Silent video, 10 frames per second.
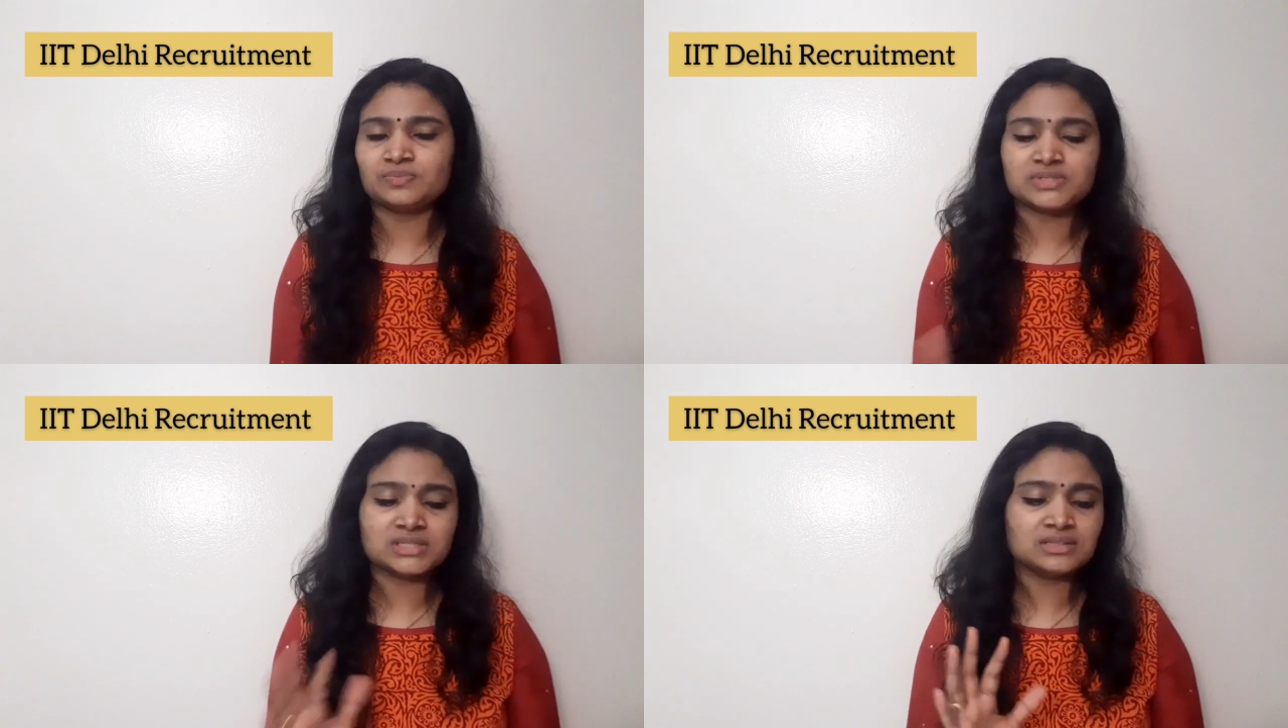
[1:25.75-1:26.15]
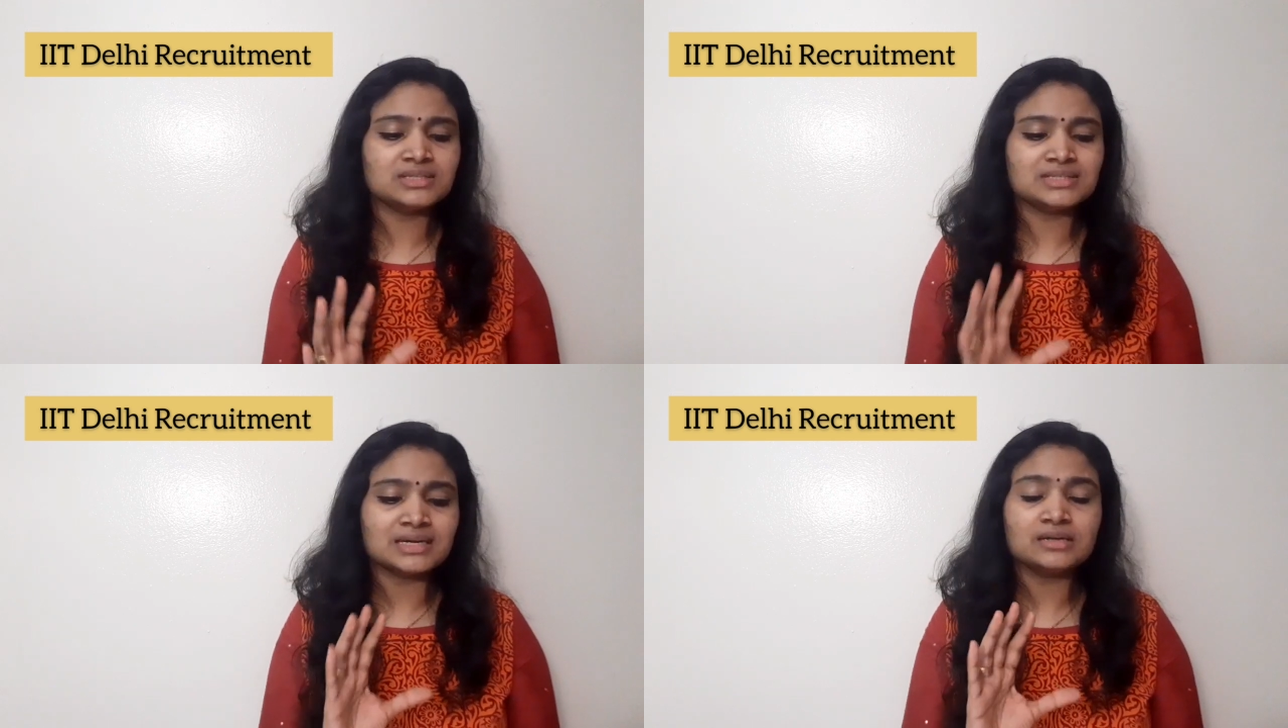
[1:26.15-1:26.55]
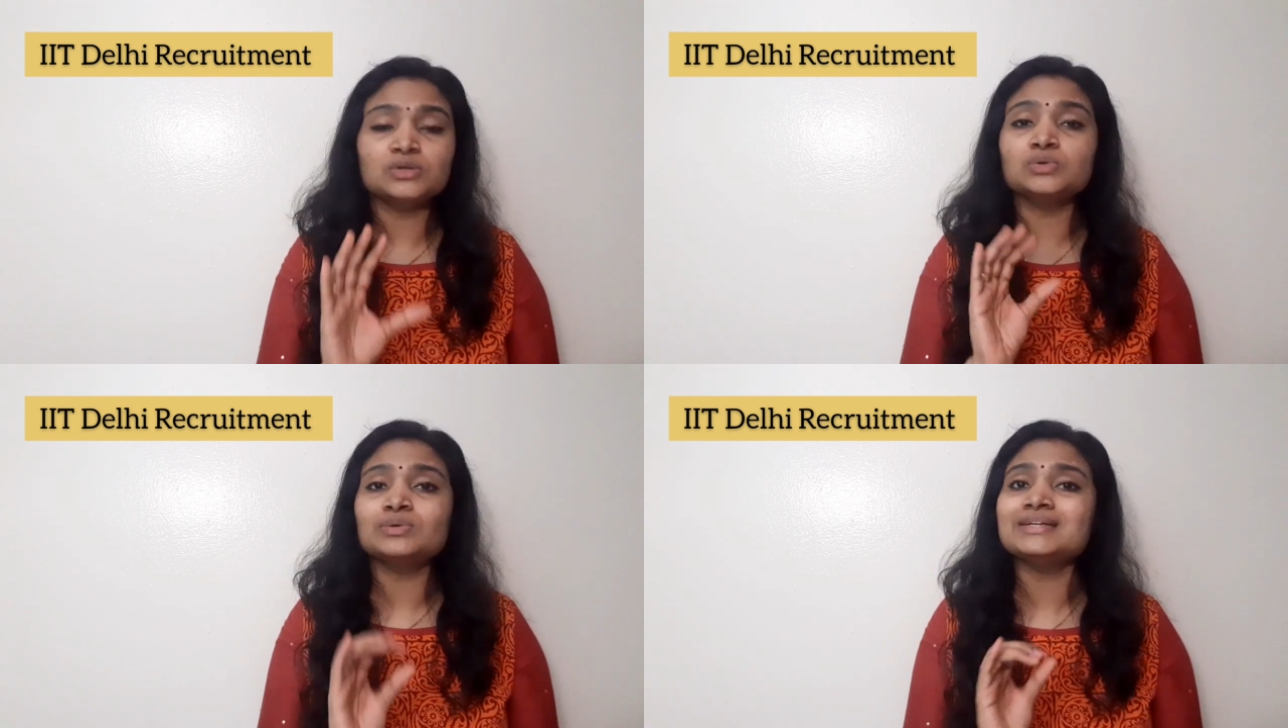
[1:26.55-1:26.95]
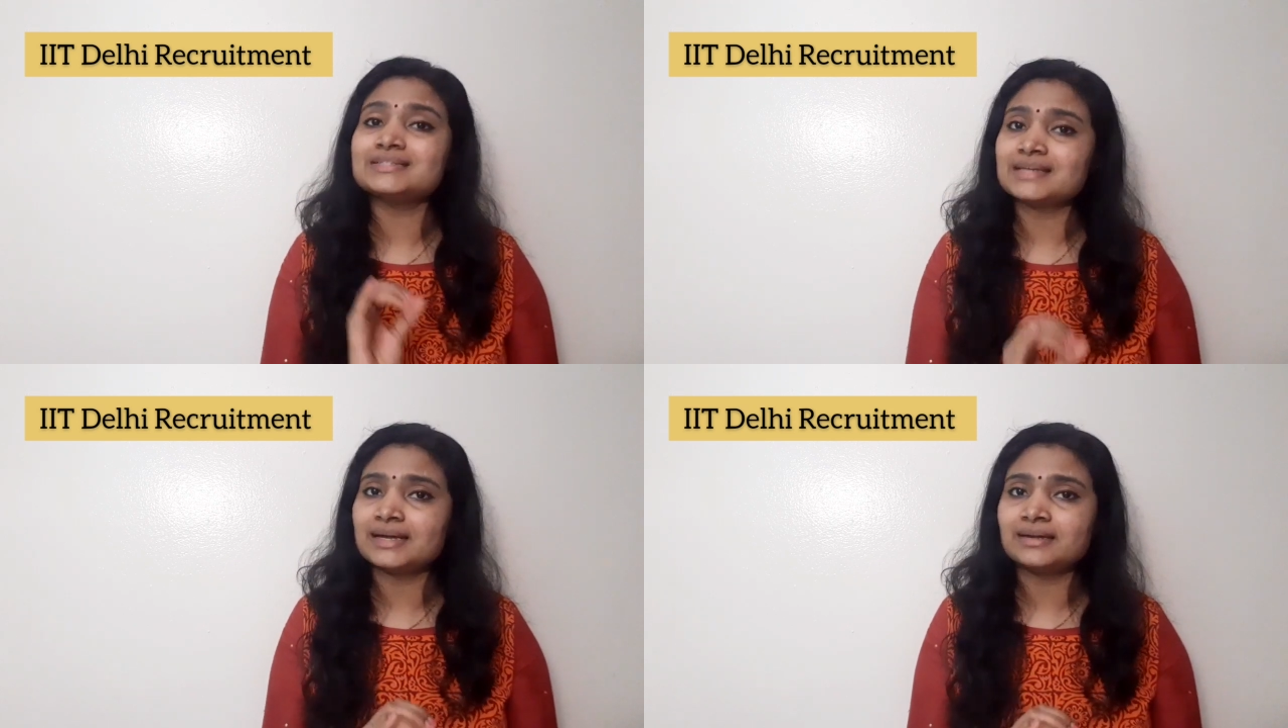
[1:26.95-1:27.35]
So these are two
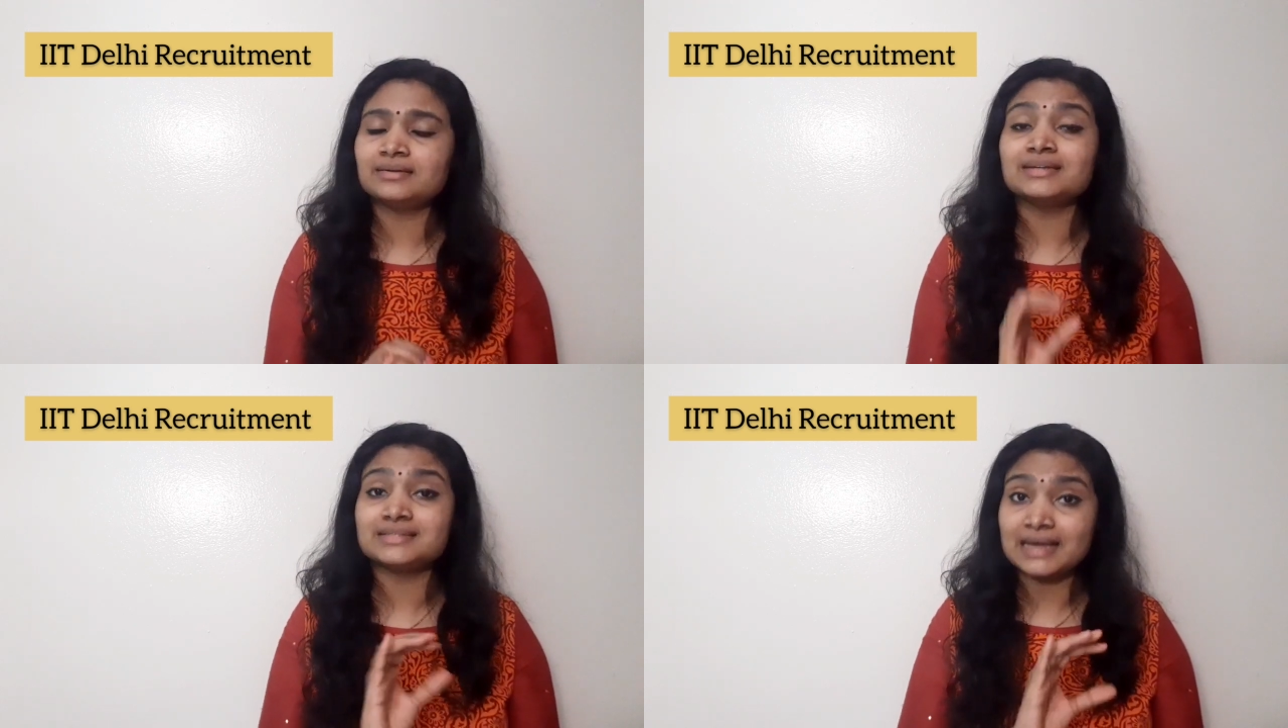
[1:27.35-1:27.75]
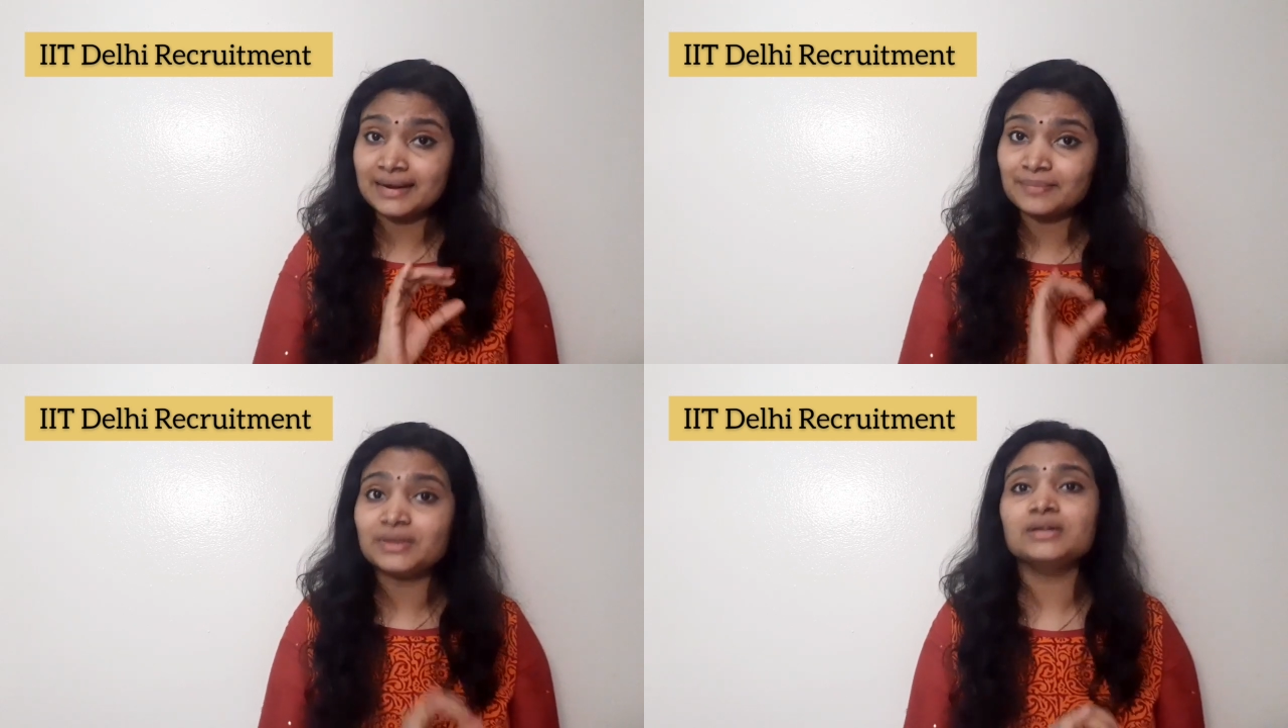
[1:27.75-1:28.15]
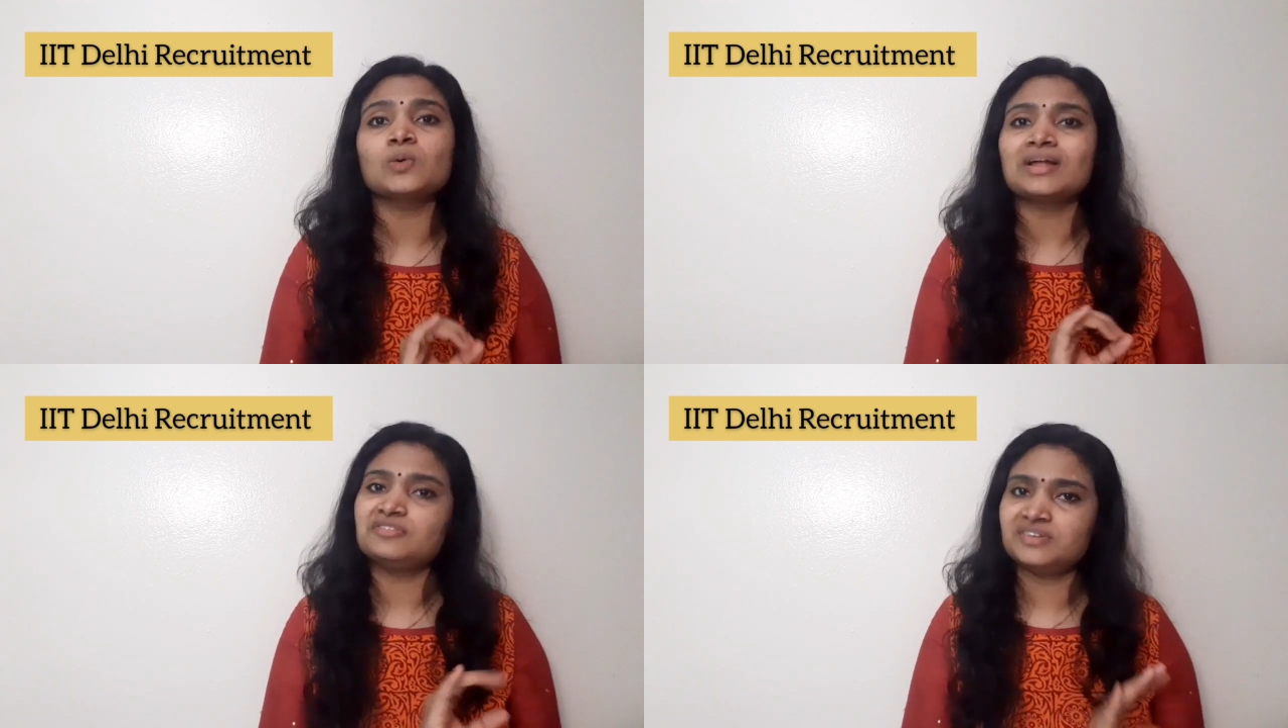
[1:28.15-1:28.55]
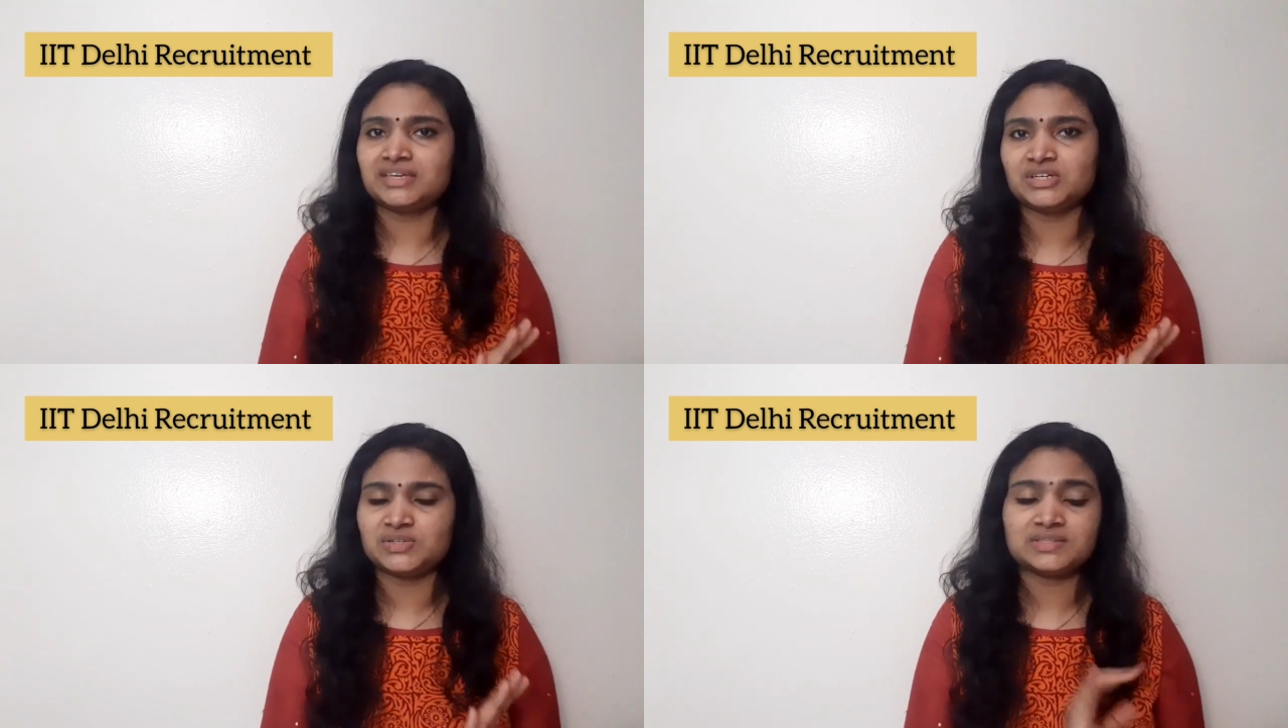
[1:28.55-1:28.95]
desirable
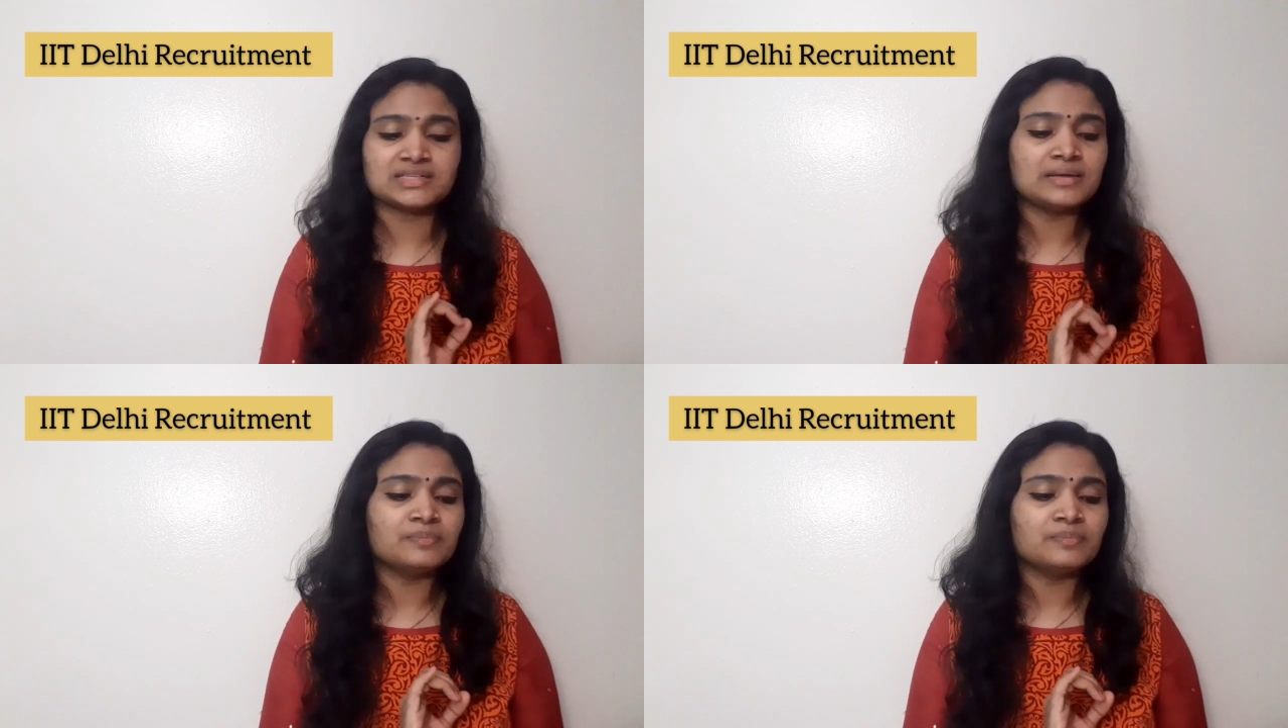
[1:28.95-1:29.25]
qualifications.